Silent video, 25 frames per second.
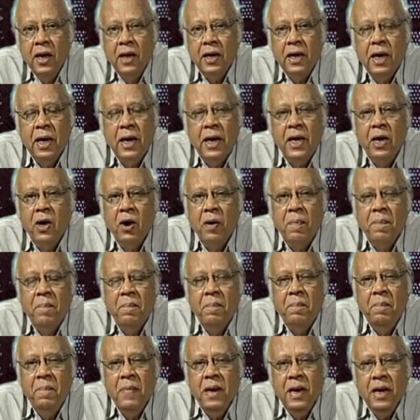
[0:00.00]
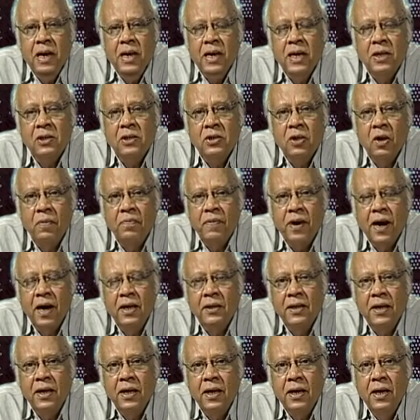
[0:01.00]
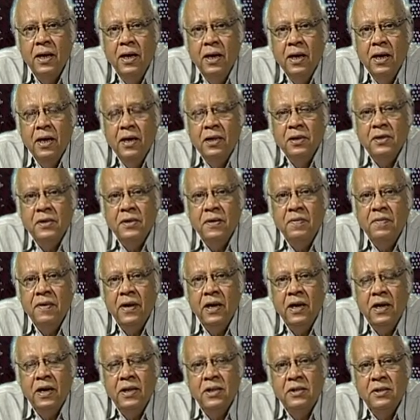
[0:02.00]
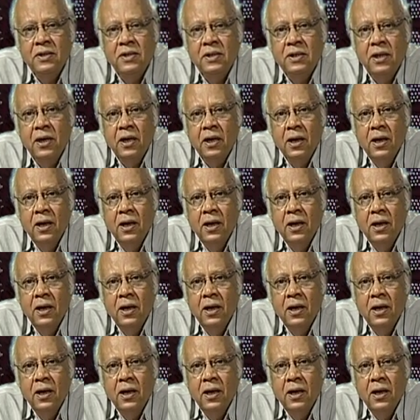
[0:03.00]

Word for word: killing of millions of other civilians,